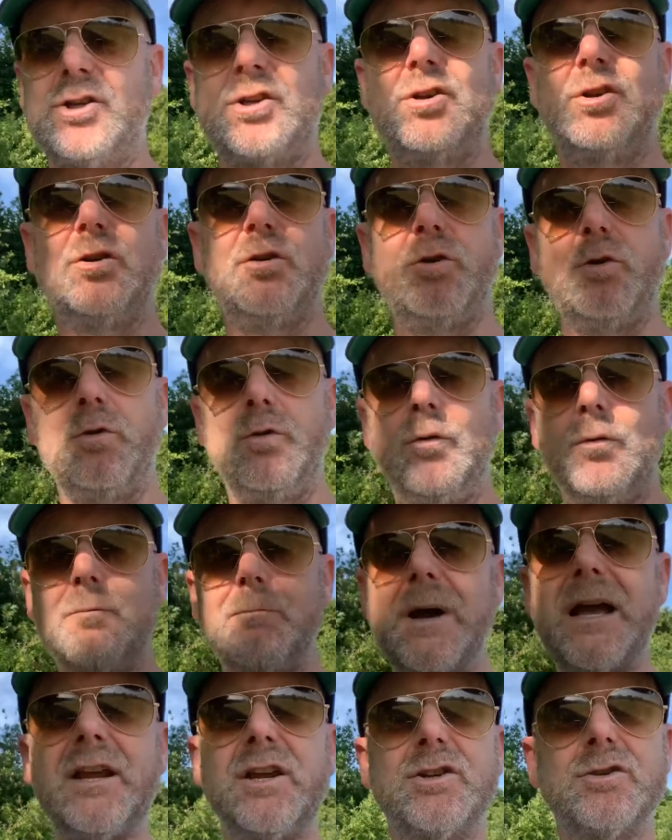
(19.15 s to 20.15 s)
to
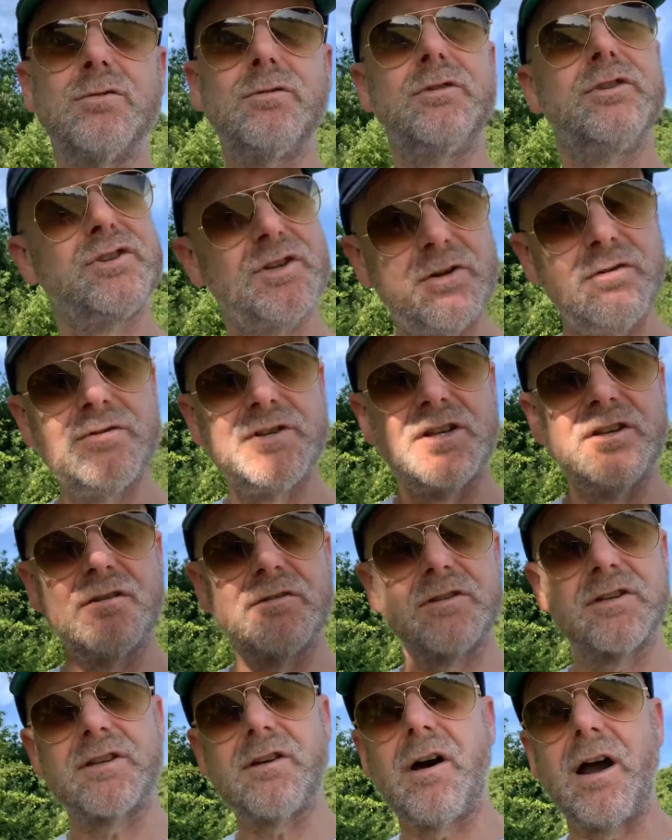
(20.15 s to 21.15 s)
make sure you're choosing your
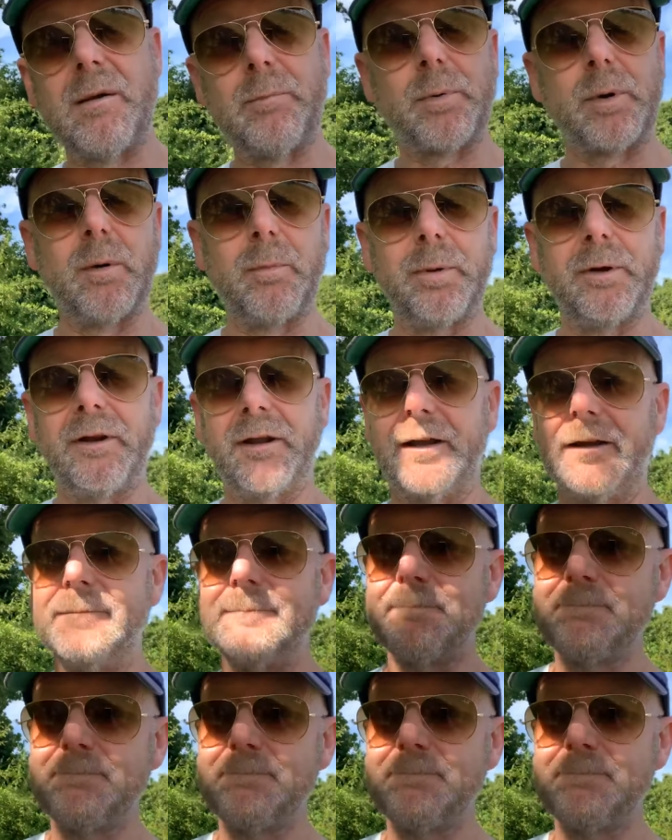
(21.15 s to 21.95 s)
site properly